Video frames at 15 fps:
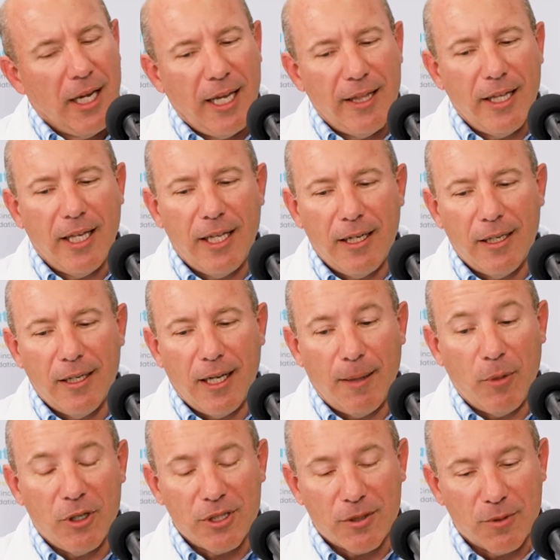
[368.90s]
And then I'm
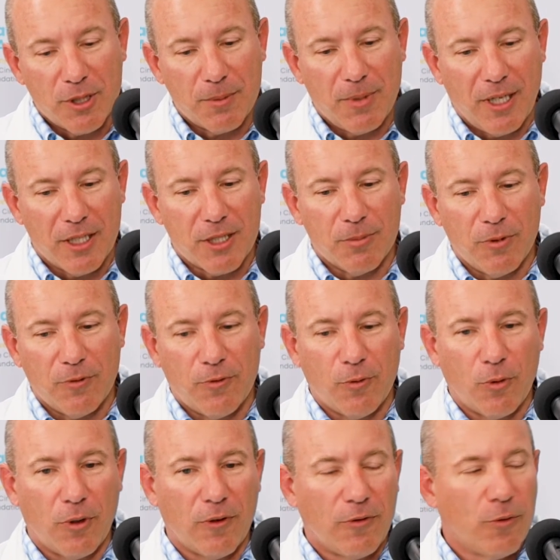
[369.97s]
also responsible
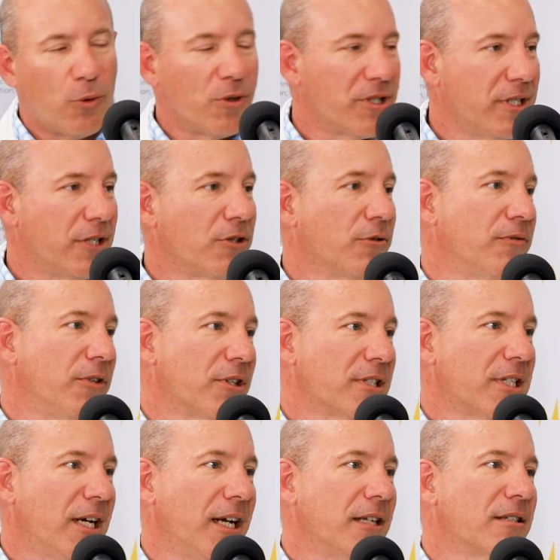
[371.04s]
for 4 central fill
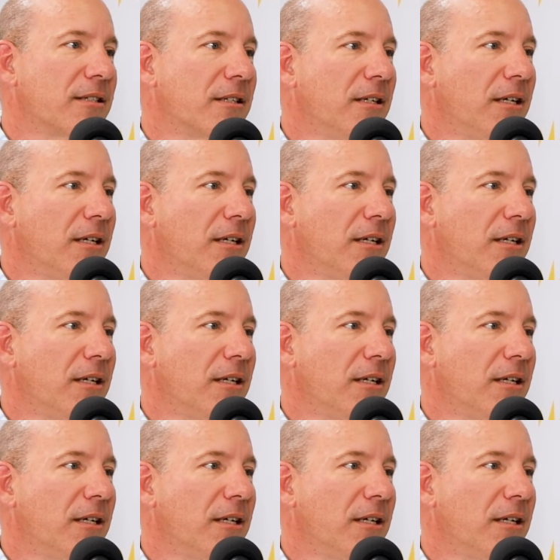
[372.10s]
sites.